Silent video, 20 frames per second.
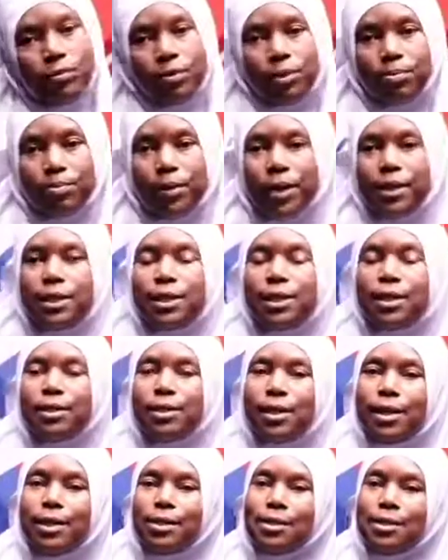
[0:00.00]
your
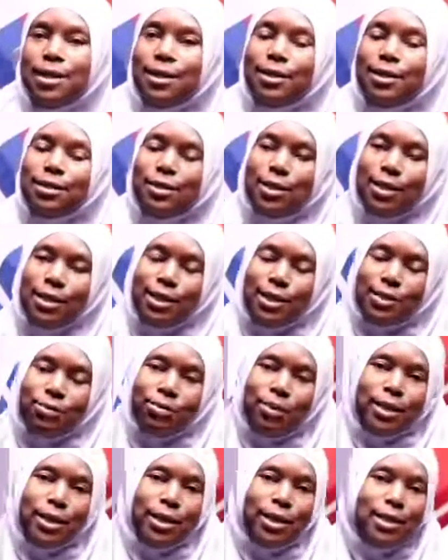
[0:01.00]
pencil and start writing
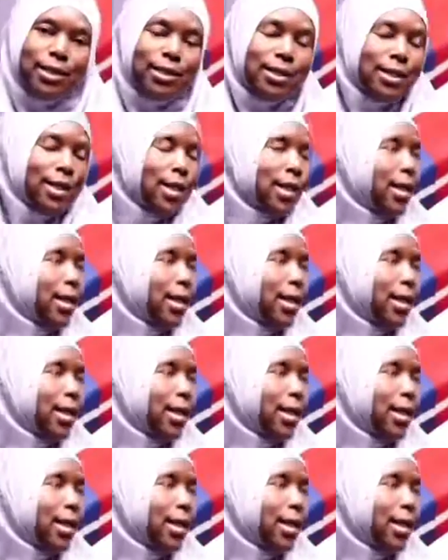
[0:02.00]
with it.